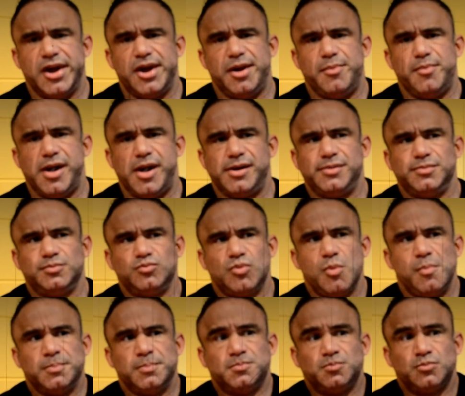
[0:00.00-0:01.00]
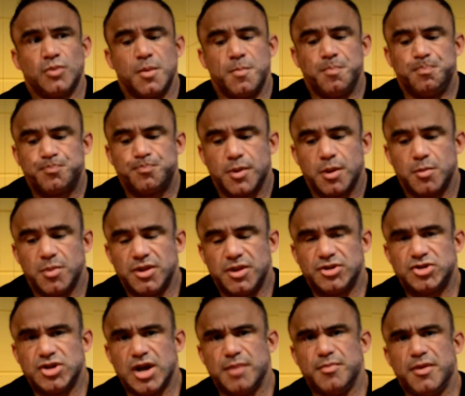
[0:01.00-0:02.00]
I'm like, by the
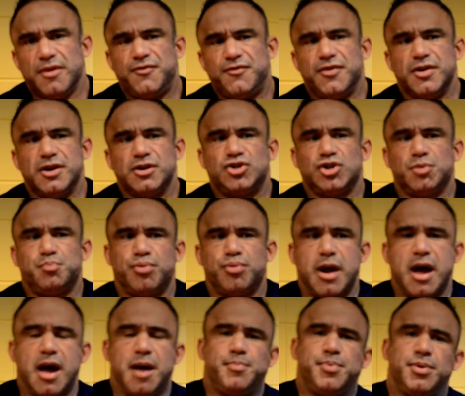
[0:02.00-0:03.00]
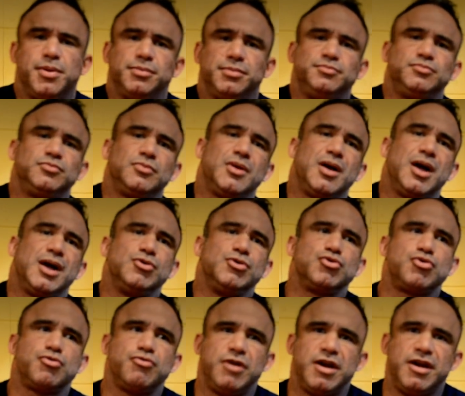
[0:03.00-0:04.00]
time I finish a prep, I don't
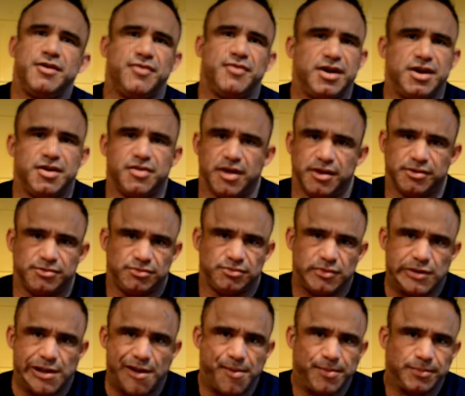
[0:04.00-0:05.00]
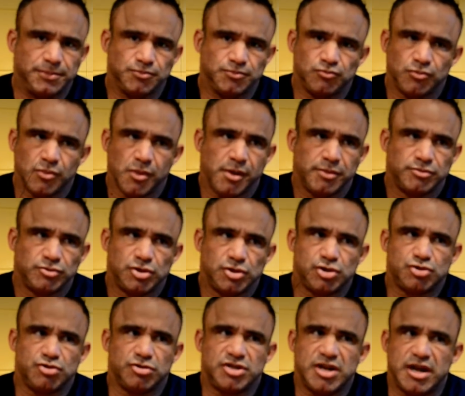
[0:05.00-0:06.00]
crave anything. Because
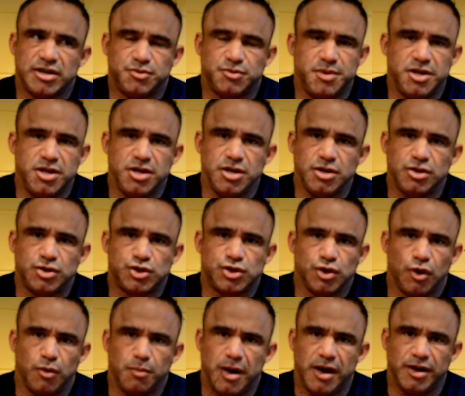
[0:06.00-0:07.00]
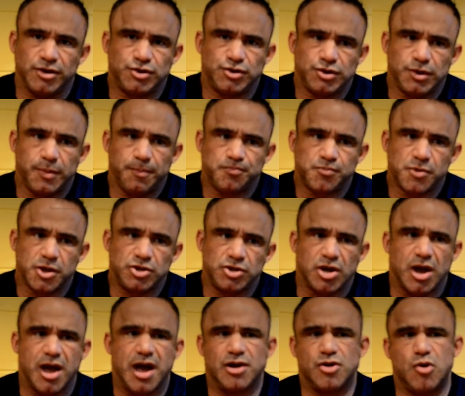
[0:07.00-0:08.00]
Chris has me eat so much. He's like,
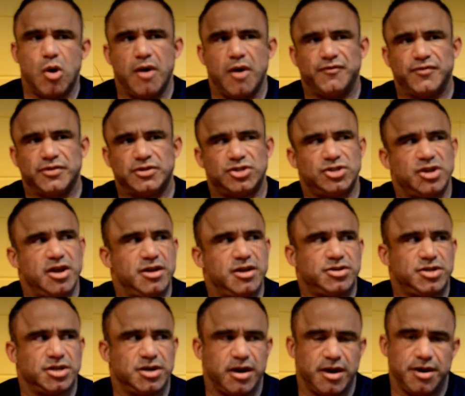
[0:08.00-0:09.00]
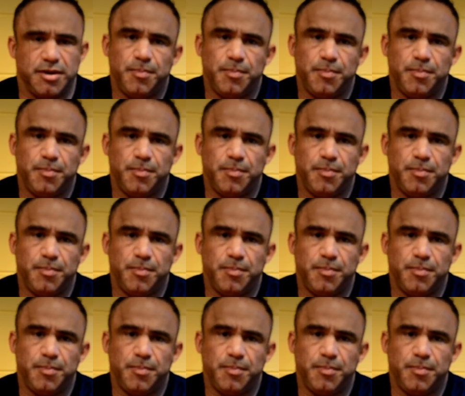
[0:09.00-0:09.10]
I go out for steak tonight.